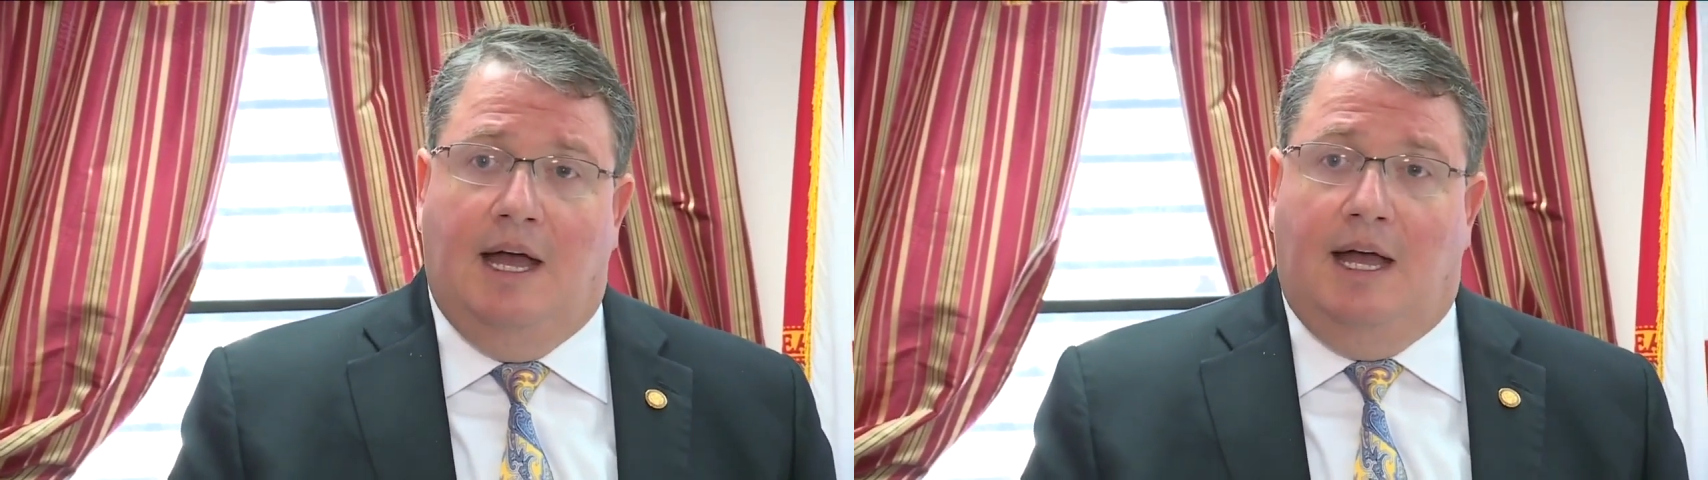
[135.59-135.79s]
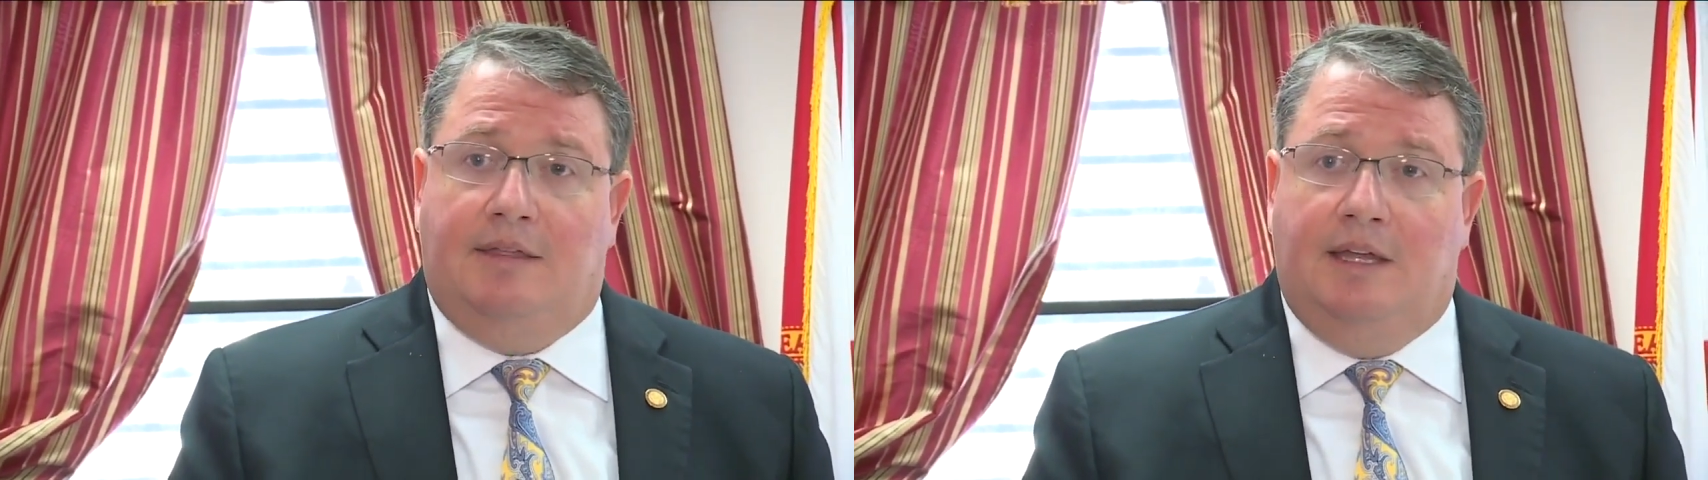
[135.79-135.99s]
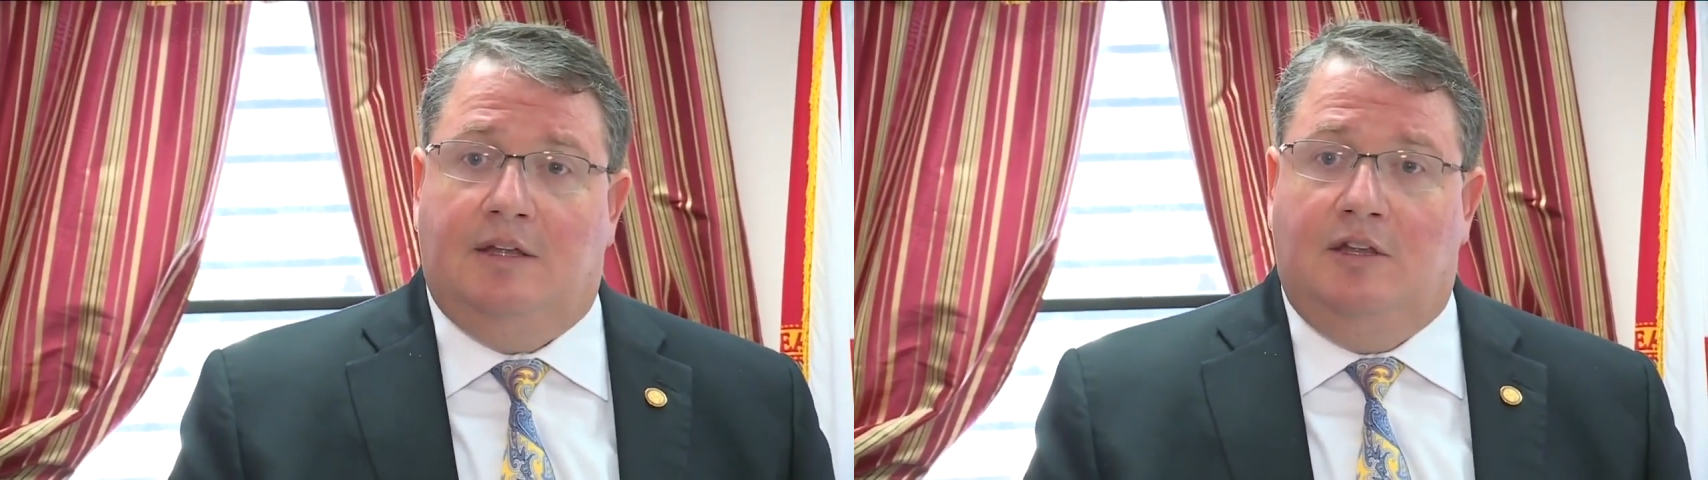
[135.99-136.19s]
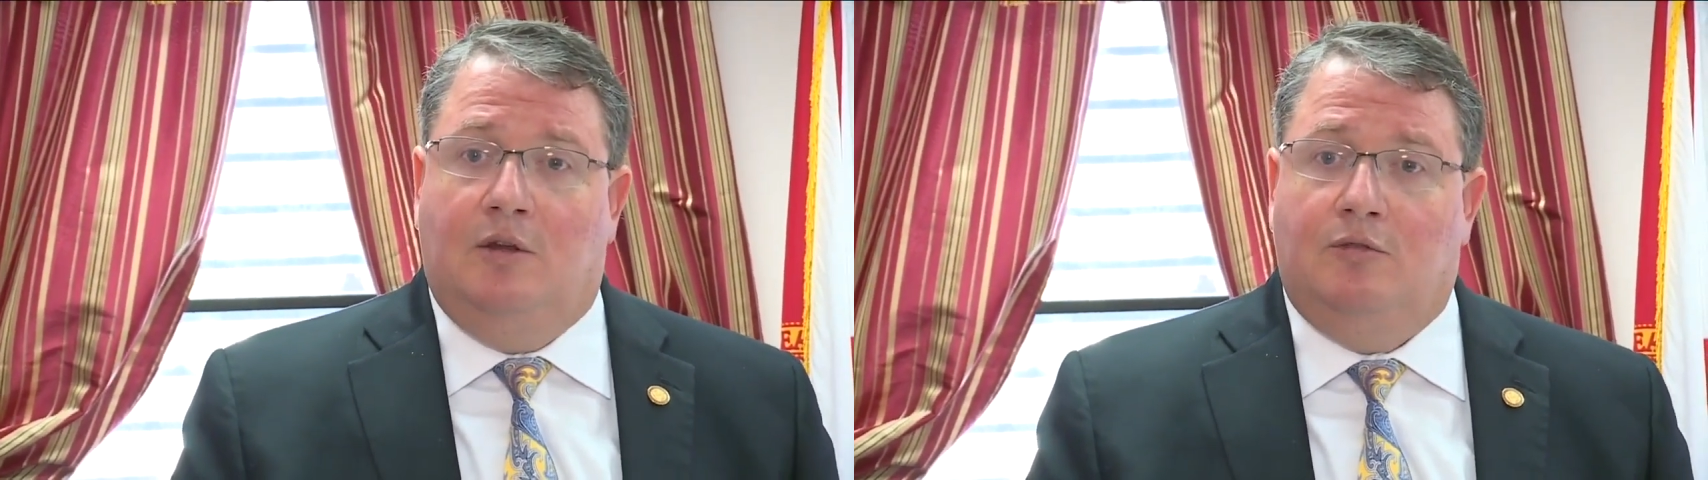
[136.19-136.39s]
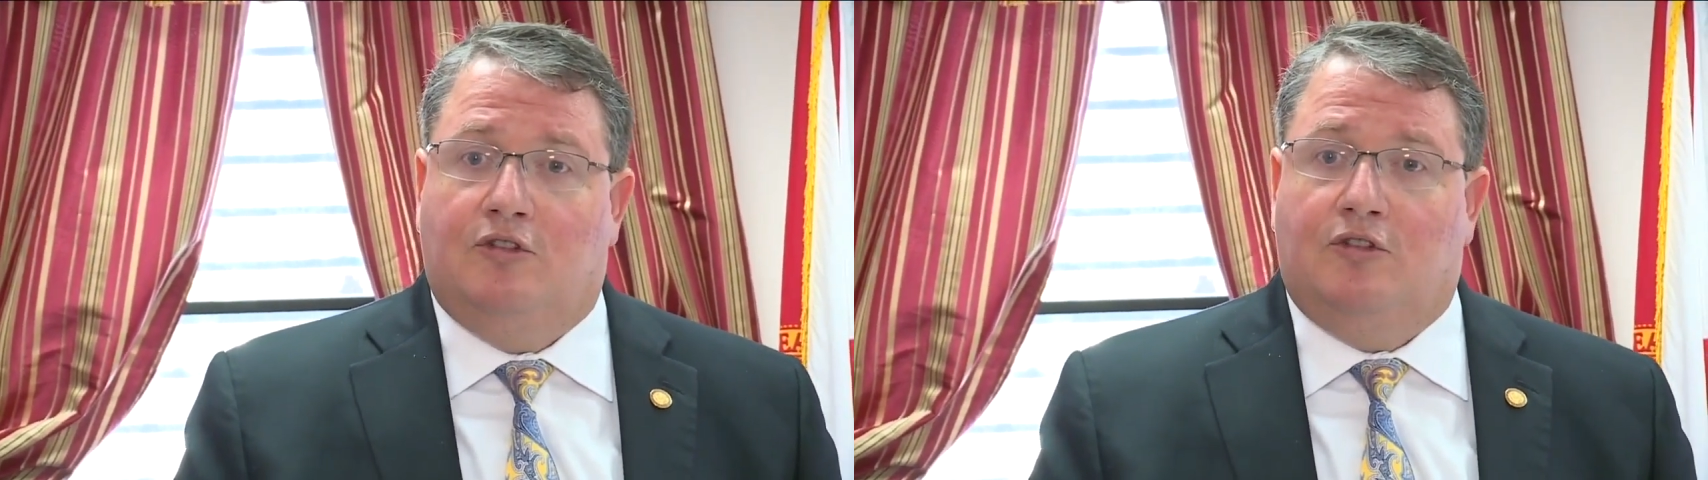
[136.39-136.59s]
I think you
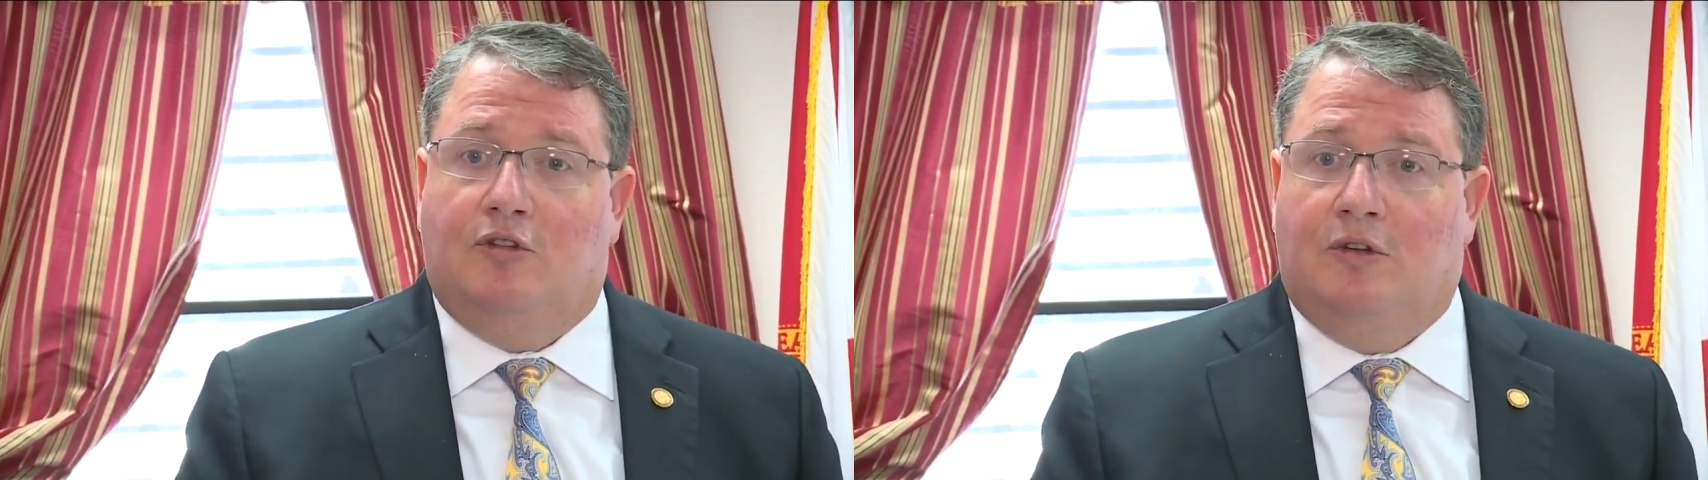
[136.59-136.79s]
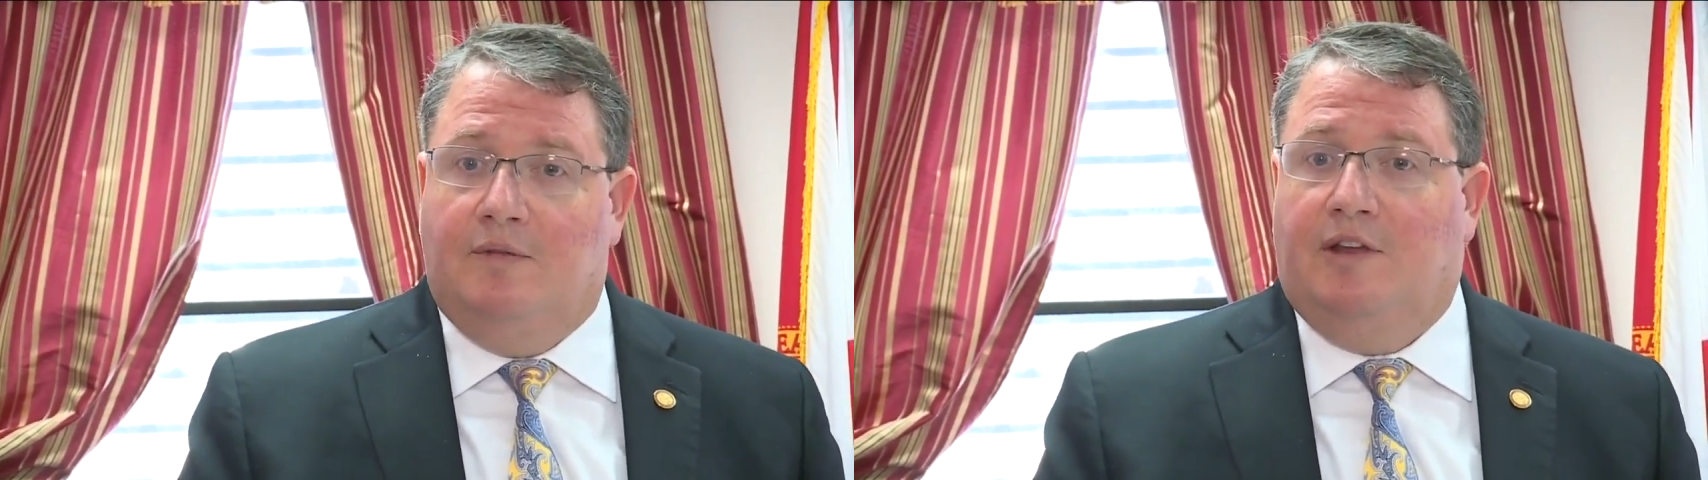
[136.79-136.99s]
know certain of